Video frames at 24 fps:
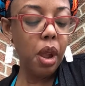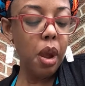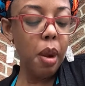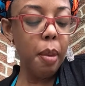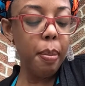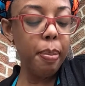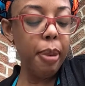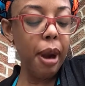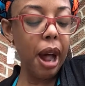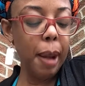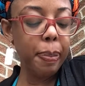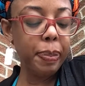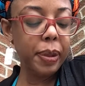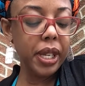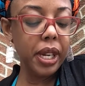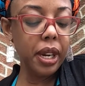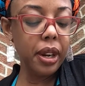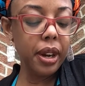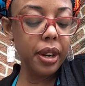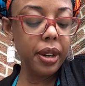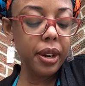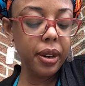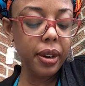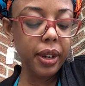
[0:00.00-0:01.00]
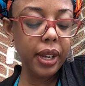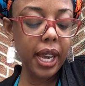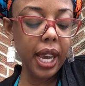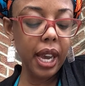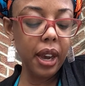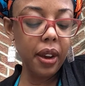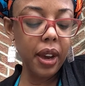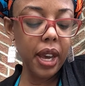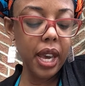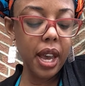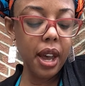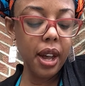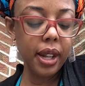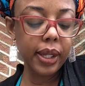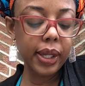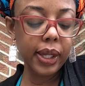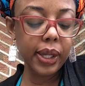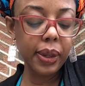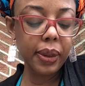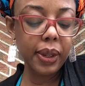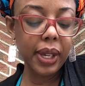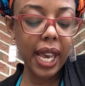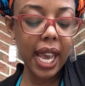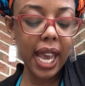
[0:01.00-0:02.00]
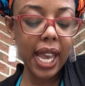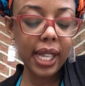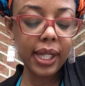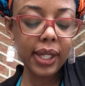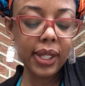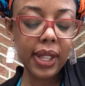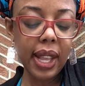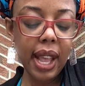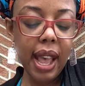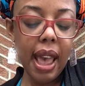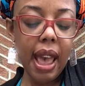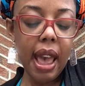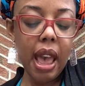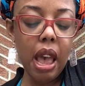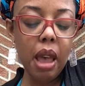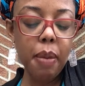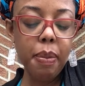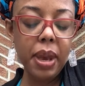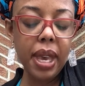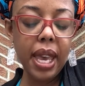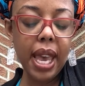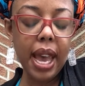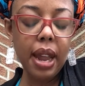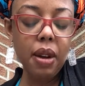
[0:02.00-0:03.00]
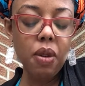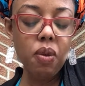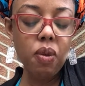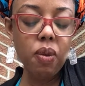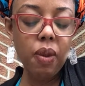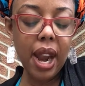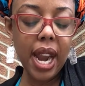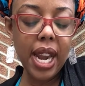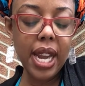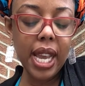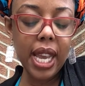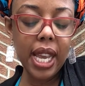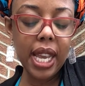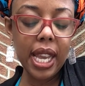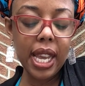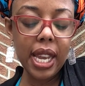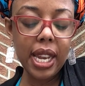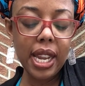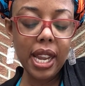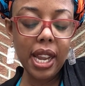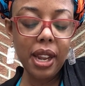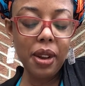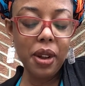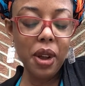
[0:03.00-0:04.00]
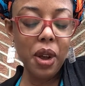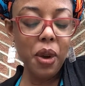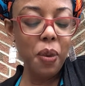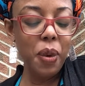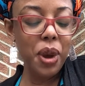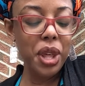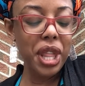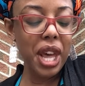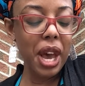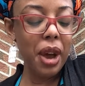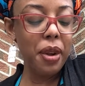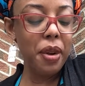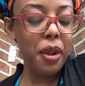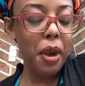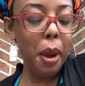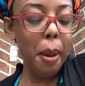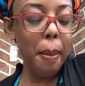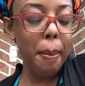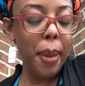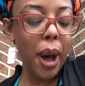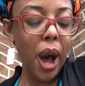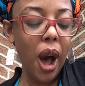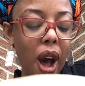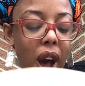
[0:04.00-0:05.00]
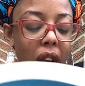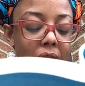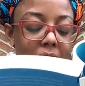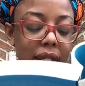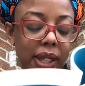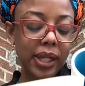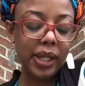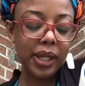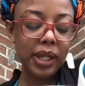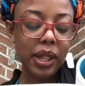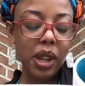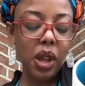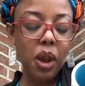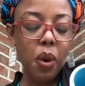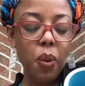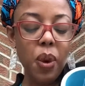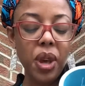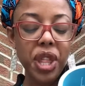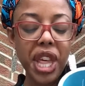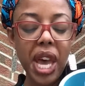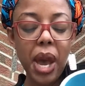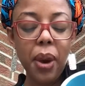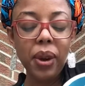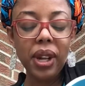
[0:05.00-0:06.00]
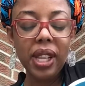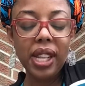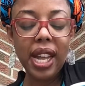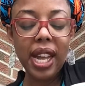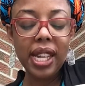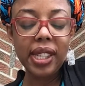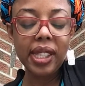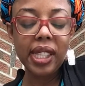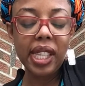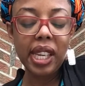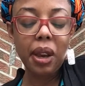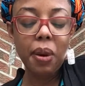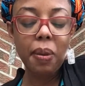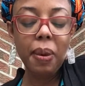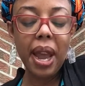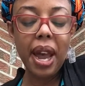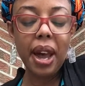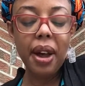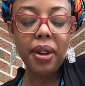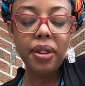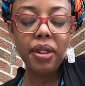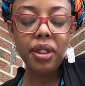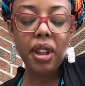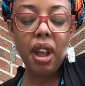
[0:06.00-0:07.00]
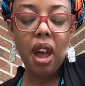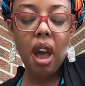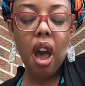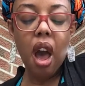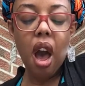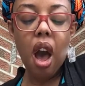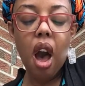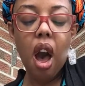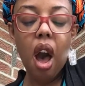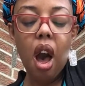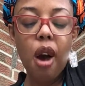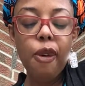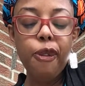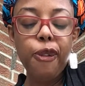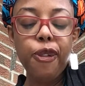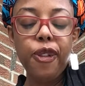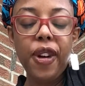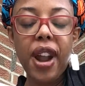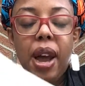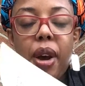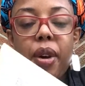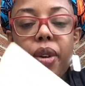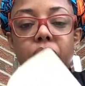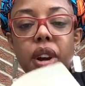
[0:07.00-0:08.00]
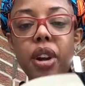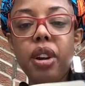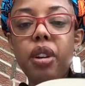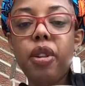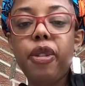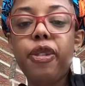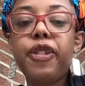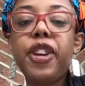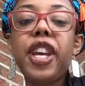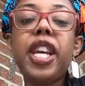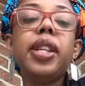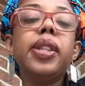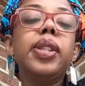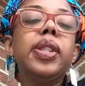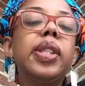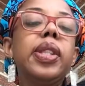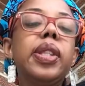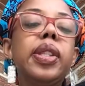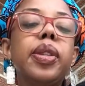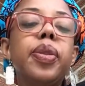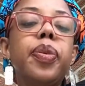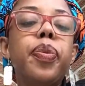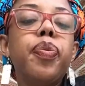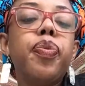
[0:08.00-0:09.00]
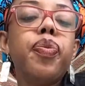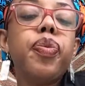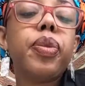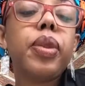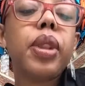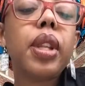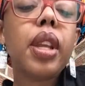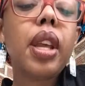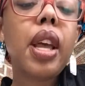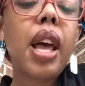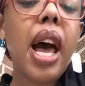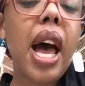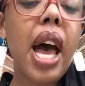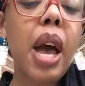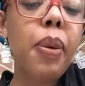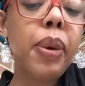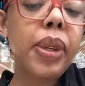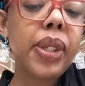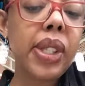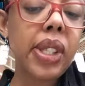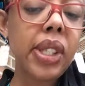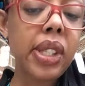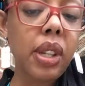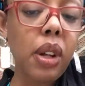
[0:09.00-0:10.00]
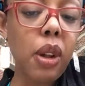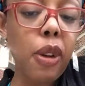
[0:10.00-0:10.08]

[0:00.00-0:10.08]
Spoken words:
propped it on her carry-on suitcase, and began writing in it without pause, without glancing around. a frown on her face. I was still